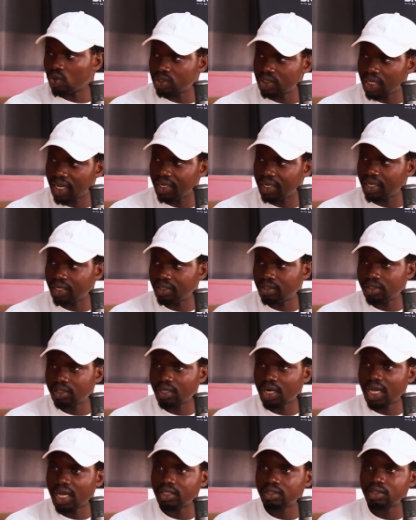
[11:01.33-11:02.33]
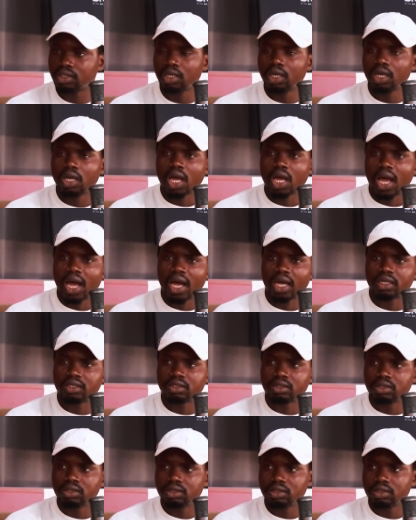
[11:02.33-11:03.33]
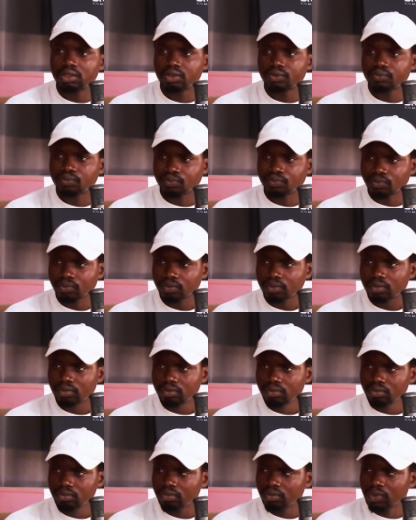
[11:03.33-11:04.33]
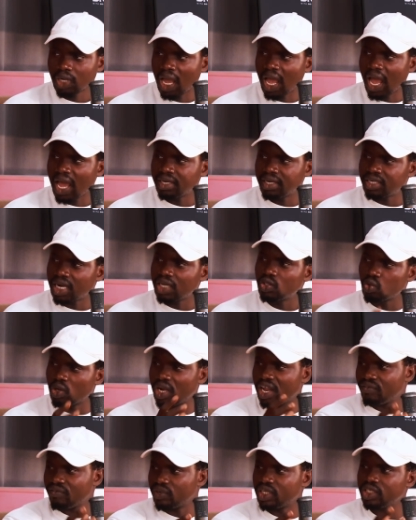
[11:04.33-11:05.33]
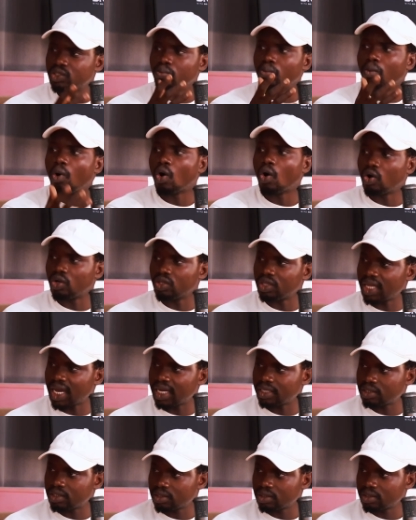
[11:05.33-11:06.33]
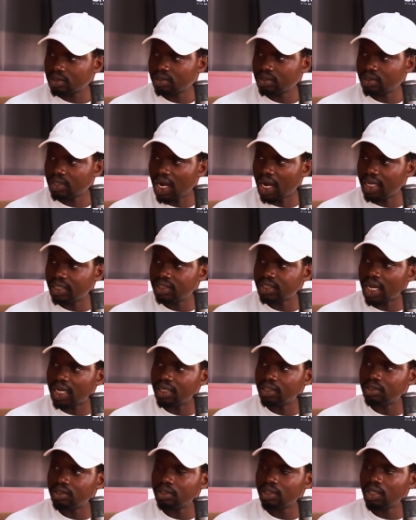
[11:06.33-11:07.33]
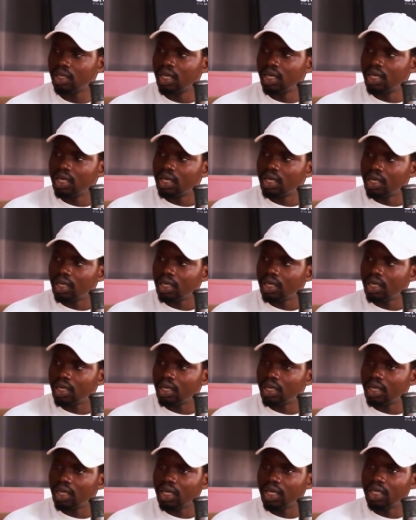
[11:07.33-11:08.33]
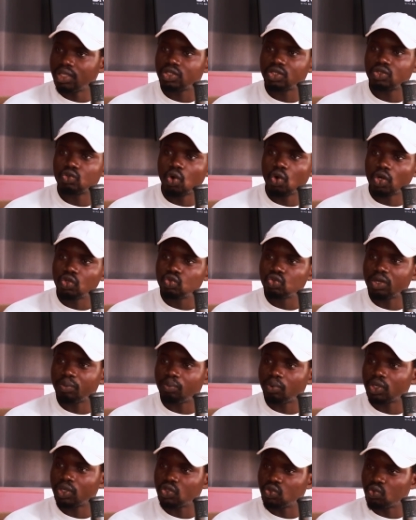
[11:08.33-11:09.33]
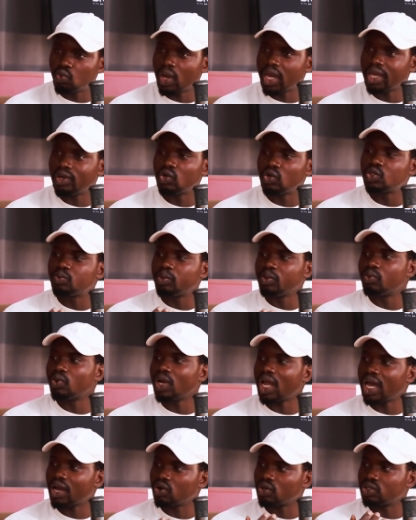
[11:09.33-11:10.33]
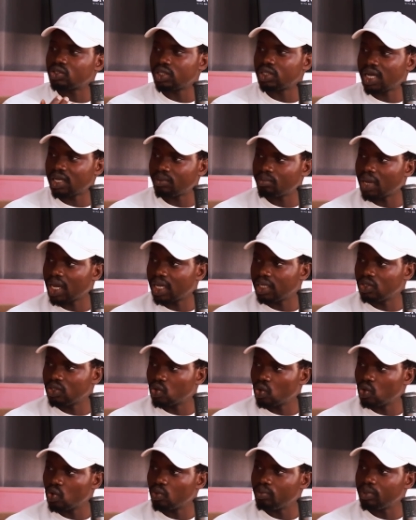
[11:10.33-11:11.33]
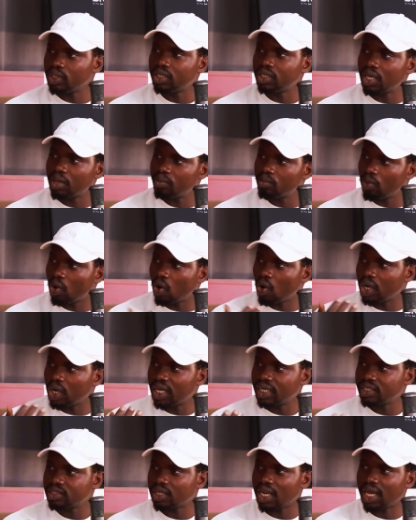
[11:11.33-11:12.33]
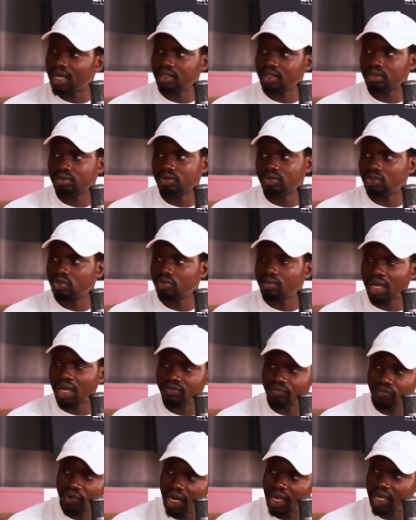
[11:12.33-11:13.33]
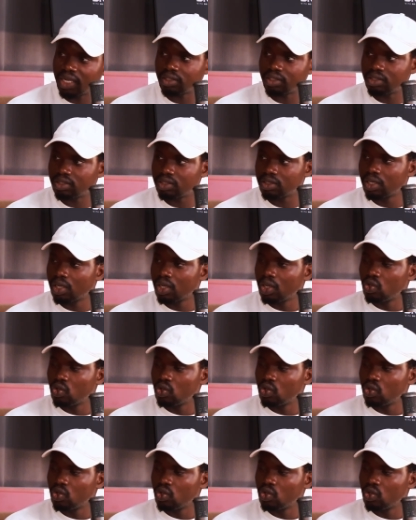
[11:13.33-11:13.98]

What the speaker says: I was headed, right? And I try to leverage more on that, right? And it's got to a point where those people I considered my idolo became more or less like, you know, my friends.